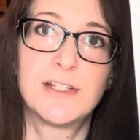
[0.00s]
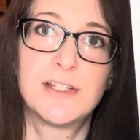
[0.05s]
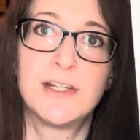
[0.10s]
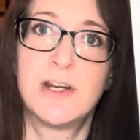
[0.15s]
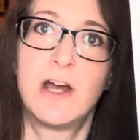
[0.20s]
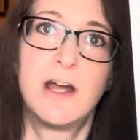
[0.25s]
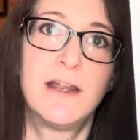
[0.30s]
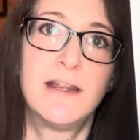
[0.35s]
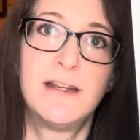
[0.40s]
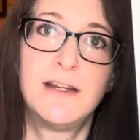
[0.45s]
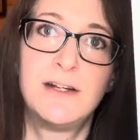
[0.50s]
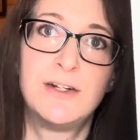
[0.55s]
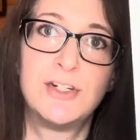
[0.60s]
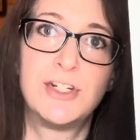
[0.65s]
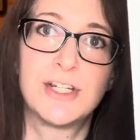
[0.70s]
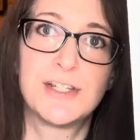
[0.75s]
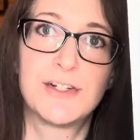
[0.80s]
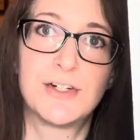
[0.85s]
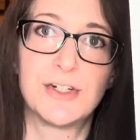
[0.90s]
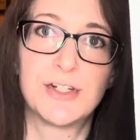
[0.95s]
not in
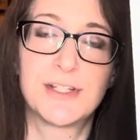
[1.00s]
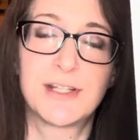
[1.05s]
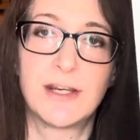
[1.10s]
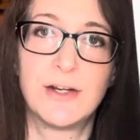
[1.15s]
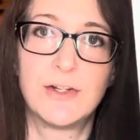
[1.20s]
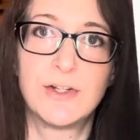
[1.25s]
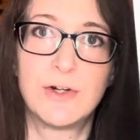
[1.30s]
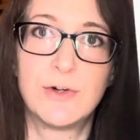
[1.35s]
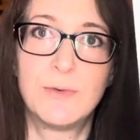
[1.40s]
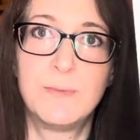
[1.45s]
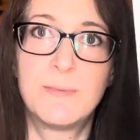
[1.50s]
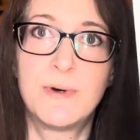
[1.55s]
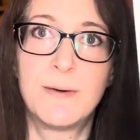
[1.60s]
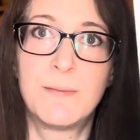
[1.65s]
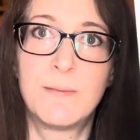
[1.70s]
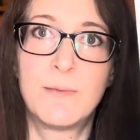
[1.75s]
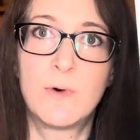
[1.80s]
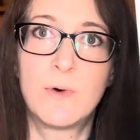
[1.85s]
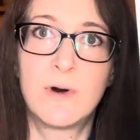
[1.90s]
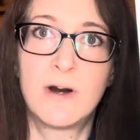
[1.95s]
just her skin tone, but
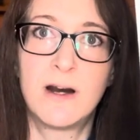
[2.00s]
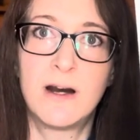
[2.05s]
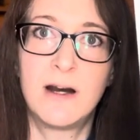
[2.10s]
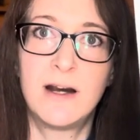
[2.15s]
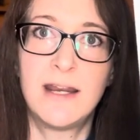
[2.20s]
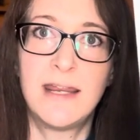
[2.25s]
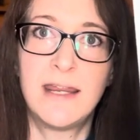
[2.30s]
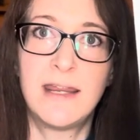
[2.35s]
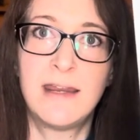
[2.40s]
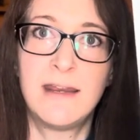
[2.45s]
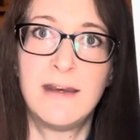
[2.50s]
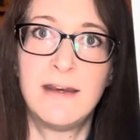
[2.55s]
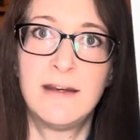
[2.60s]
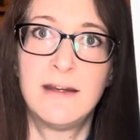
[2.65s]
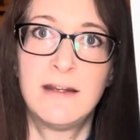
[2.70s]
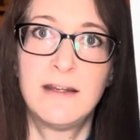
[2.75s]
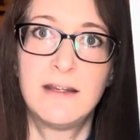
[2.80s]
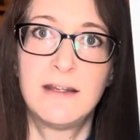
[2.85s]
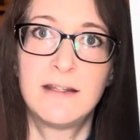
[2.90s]
more in,